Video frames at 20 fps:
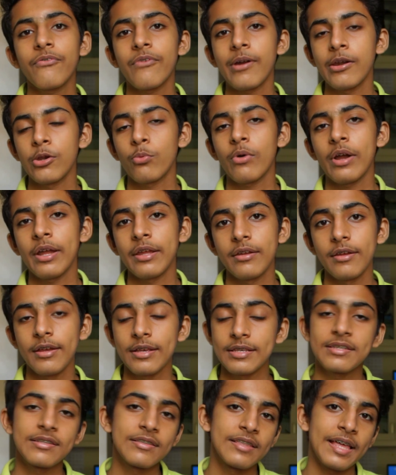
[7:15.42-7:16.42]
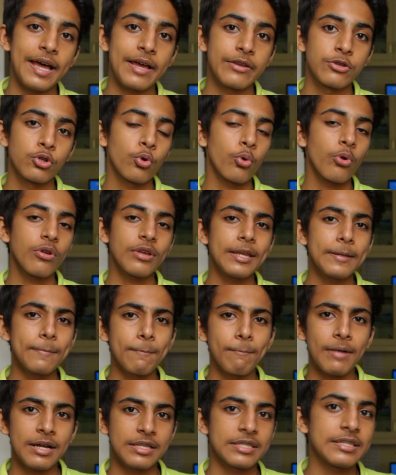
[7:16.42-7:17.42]
One UI is that you don't get
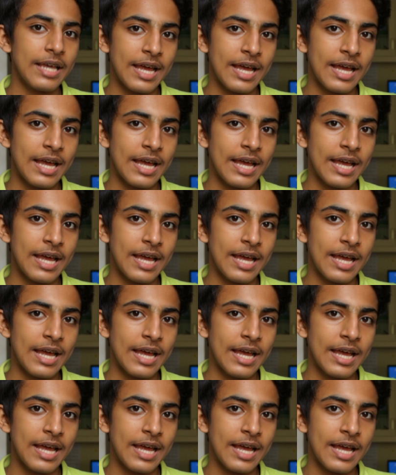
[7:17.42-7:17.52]
much